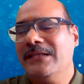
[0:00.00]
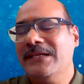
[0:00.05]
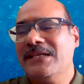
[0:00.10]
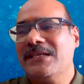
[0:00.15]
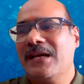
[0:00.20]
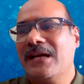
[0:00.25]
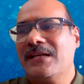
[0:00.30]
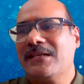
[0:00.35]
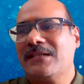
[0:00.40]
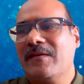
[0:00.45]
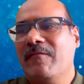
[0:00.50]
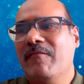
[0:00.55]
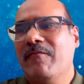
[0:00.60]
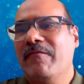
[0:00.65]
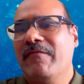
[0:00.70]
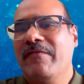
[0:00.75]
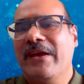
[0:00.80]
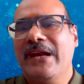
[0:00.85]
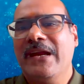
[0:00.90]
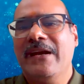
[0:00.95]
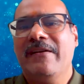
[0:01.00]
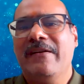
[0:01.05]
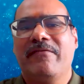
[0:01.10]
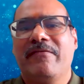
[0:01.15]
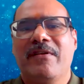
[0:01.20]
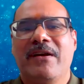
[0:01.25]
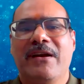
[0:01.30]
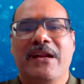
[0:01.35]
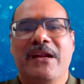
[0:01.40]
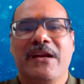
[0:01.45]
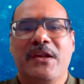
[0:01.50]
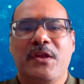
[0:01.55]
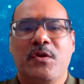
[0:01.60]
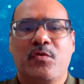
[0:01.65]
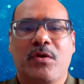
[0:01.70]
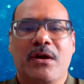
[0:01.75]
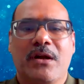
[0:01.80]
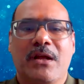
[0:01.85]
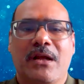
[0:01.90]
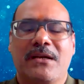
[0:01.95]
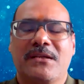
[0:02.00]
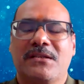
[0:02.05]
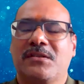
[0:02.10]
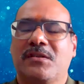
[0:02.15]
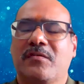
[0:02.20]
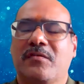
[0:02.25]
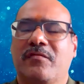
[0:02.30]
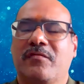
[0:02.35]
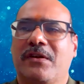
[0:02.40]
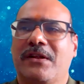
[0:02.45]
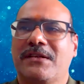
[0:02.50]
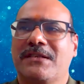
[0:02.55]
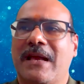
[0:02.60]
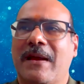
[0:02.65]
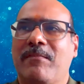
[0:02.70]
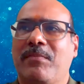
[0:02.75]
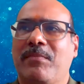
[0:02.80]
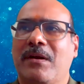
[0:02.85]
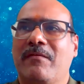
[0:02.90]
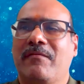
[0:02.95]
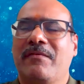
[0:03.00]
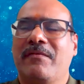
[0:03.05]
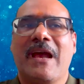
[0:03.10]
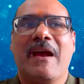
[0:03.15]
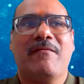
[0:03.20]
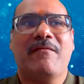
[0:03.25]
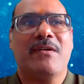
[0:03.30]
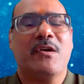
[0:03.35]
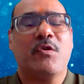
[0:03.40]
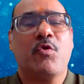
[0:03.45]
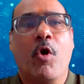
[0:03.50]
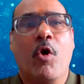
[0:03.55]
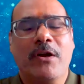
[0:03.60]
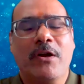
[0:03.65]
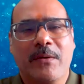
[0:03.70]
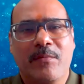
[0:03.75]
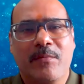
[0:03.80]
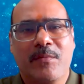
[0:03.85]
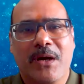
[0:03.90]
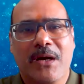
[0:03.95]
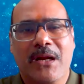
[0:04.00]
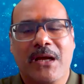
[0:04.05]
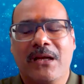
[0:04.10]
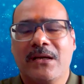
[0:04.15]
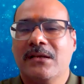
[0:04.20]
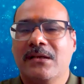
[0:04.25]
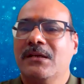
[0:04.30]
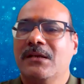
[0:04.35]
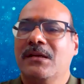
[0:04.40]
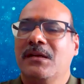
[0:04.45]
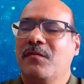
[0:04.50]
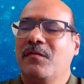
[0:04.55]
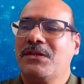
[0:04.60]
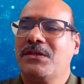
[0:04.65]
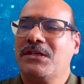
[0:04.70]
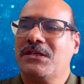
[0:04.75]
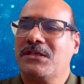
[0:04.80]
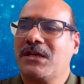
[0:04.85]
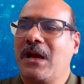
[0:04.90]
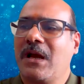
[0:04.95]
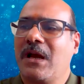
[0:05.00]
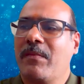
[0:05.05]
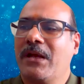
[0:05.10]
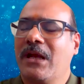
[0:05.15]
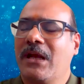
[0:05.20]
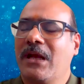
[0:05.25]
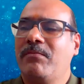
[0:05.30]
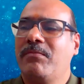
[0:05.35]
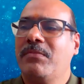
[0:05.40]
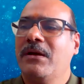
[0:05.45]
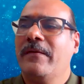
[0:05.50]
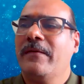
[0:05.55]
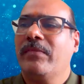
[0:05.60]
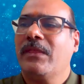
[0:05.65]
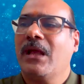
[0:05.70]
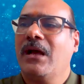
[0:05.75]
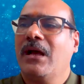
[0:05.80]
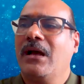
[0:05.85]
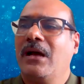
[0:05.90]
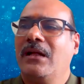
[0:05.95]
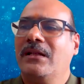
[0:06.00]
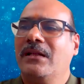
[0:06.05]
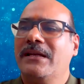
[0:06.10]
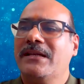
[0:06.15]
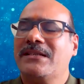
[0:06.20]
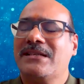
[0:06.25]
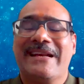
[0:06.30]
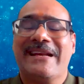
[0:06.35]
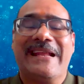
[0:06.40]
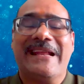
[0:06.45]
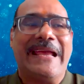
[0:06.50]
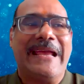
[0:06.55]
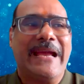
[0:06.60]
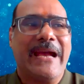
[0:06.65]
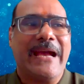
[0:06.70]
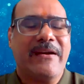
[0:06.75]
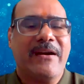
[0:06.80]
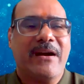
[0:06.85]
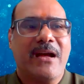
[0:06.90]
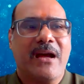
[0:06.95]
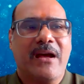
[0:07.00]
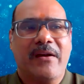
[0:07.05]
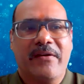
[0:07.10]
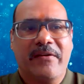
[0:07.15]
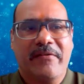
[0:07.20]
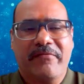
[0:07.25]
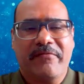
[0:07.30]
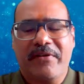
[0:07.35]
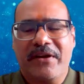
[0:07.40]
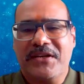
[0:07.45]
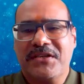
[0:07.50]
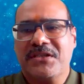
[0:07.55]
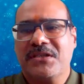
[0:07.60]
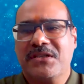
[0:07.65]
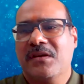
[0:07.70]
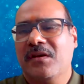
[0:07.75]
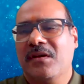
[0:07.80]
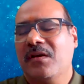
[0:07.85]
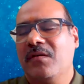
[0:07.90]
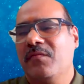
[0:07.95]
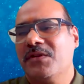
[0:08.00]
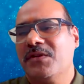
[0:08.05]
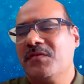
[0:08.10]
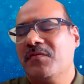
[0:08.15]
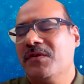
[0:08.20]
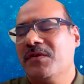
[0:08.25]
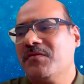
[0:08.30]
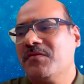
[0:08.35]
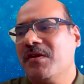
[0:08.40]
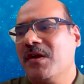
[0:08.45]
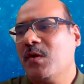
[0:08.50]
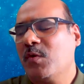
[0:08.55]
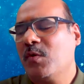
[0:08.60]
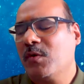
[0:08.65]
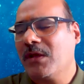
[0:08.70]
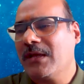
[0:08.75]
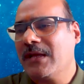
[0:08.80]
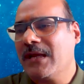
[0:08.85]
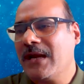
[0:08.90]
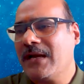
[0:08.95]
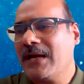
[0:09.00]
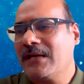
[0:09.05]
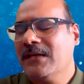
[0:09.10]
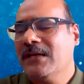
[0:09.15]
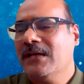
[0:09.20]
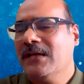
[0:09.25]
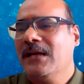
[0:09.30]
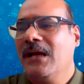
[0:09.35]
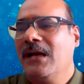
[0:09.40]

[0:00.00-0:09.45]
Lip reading: These are some very different and new radars. So, for example, we have a quantum radar which is coming up. There is an AI radar refresh which we are looking at.